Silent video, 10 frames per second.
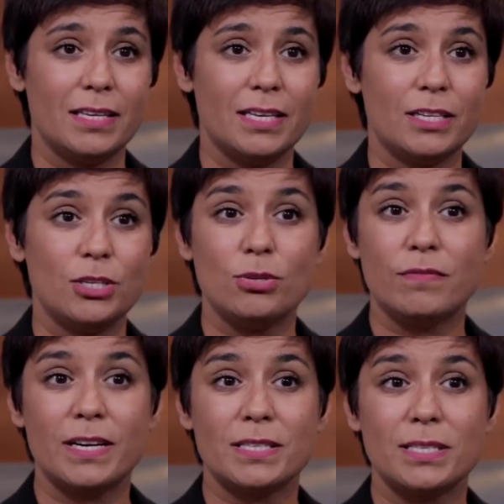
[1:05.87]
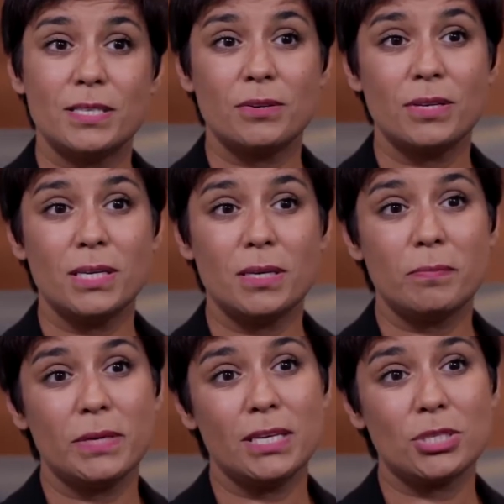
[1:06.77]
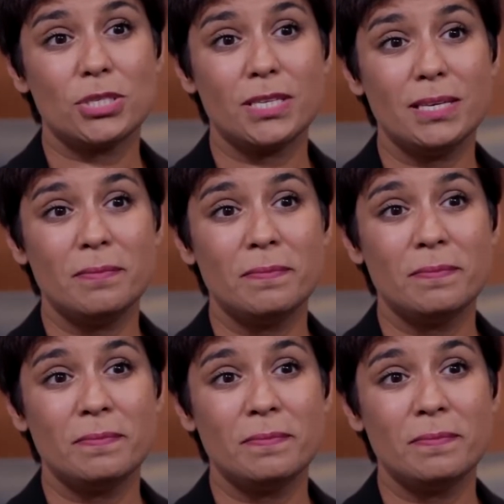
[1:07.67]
he had a university degree, a PhD,